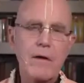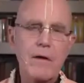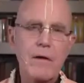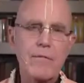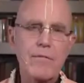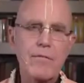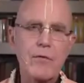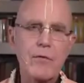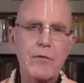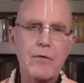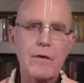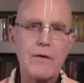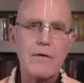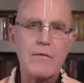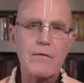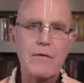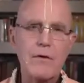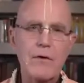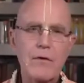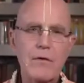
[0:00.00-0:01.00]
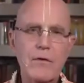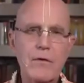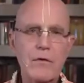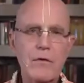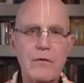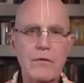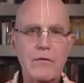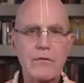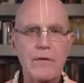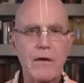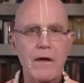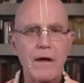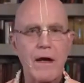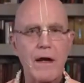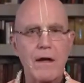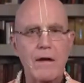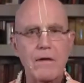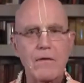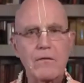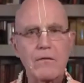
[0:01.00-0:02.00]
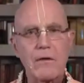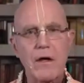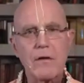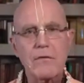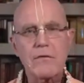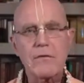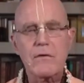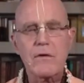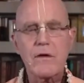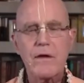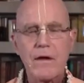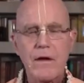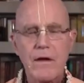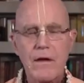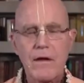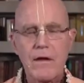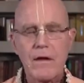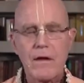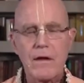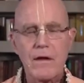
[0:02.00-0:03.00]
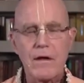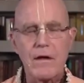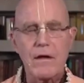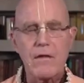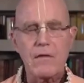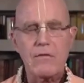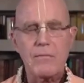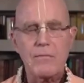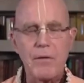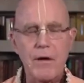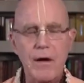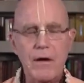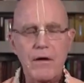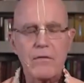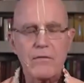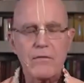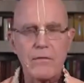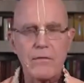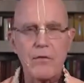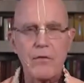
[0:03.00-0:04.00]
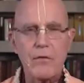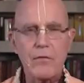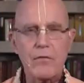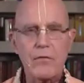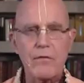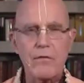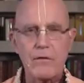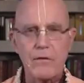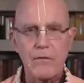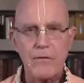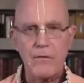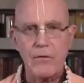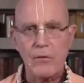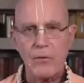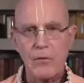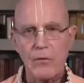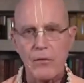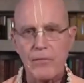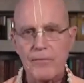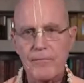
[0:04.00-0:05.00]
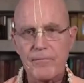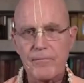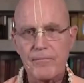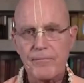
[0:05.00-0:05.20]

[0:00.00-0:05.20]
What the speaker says: fruit is dear to Krishna, and its touch inspires devotion to the Lord.